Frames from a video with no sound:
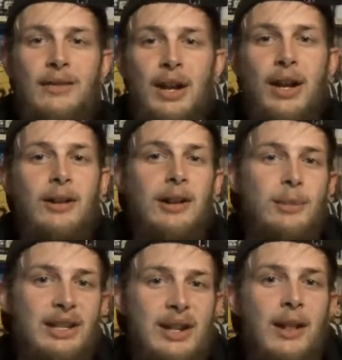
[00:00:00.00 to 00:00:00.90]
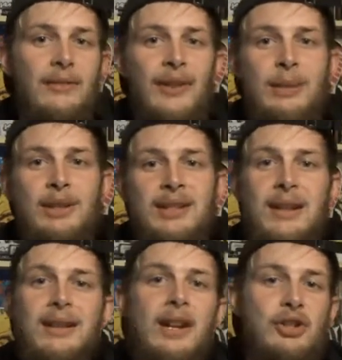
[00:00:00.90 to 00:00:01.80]
The Colorado Music Hall of Fame does an
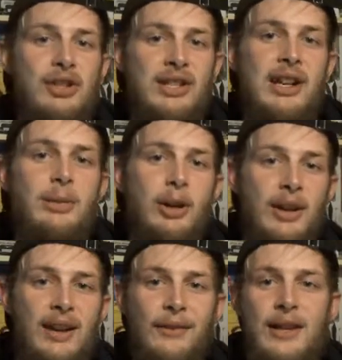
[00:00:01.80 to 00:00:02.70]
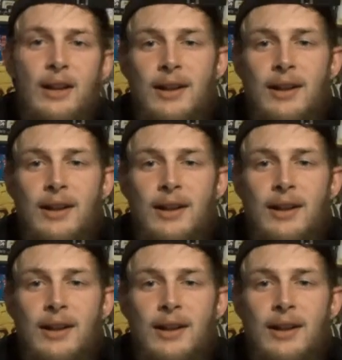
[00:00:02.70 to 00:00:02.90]
induction ceremony every year,